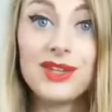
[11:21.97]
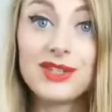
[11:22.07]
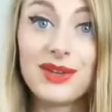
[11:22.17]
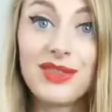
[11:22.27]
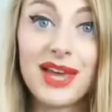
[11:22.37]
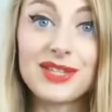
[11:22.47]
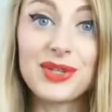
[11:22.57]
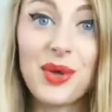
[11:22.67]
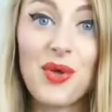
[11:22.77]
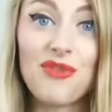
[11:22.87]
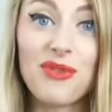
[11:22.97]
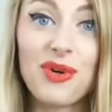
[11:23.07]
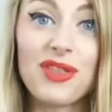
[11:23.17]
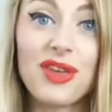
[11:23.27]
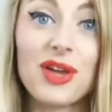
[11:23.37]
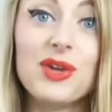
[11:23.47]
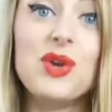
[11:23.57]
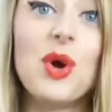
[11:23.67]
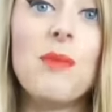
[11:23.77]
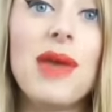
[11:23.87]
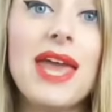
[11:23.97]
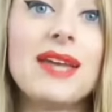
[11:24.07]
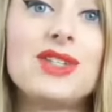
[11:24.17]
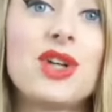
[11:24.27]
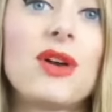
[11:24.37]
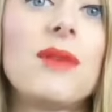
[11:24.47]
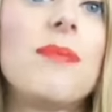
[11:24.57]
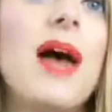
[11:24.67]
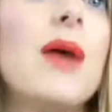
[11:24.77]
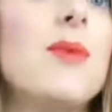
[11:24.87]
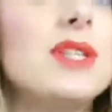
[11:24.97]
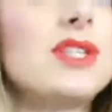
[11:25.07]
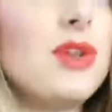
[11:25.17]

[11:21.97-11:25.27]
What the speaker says: So that's all for the no-bake chocolate pie with